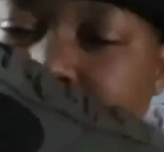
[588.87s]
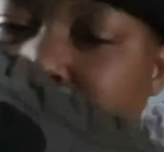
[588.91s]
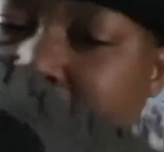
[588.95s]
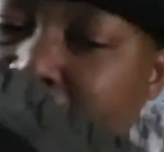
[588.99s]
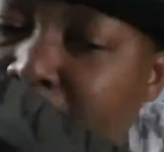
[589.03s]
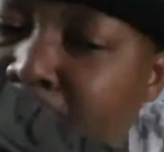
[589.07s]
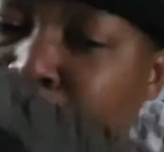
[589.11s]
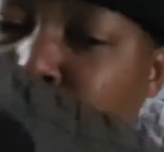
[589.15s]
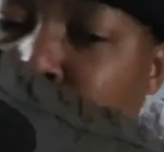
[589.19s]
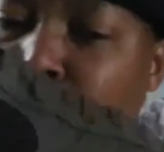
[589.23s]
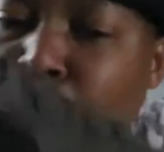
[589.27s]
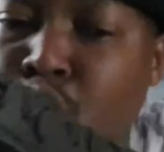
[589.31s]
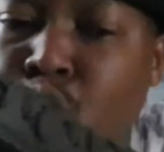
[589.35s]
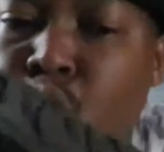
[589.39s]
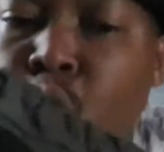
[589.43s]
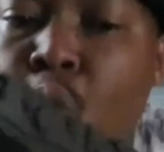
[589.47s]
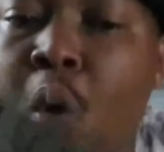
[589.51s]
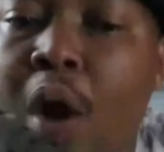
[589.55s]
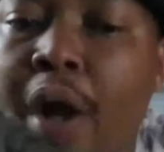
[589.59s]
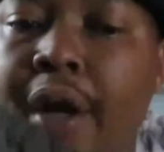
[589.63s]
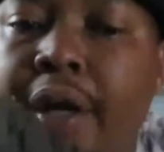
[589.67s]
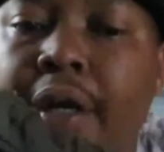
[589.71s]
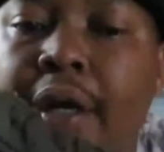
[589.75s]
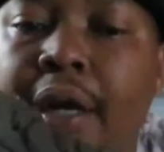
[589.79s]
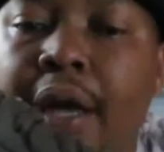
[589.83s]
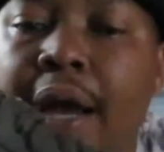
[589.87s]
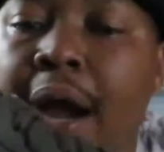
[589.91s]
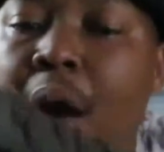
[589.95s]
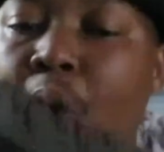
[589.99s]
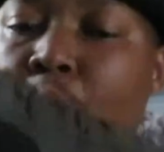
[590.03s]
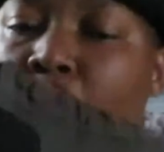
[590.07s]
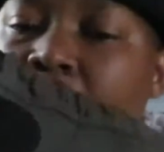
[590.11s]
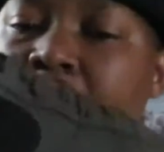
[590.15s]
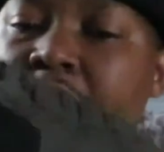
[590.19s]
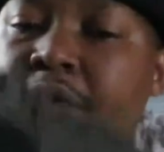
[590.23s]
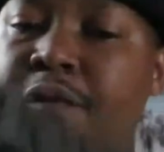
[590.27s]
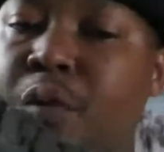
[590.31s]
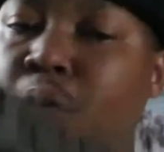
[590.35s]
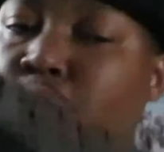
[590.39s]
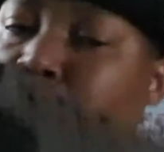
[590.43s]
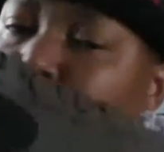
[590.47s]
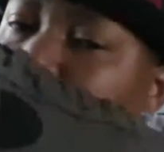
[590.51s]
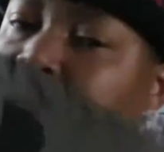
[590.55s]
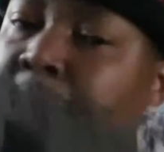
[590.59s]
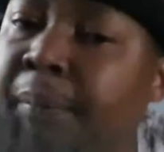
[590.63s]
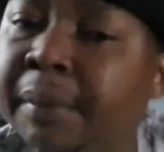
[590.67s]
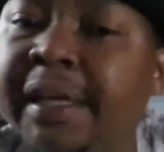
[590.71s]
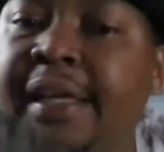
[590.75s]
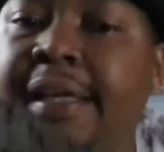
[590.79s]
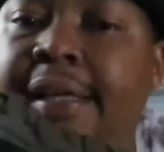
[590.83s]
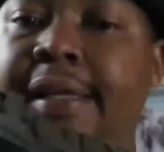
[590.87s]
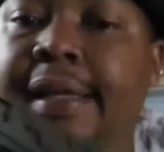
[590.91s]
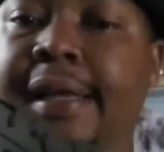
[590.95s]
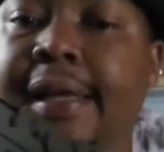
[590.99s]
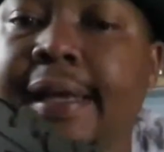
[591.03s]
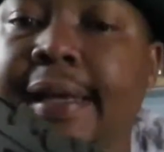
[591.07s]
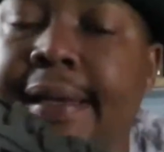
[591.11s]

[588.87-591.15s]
Air Force One. However, with me,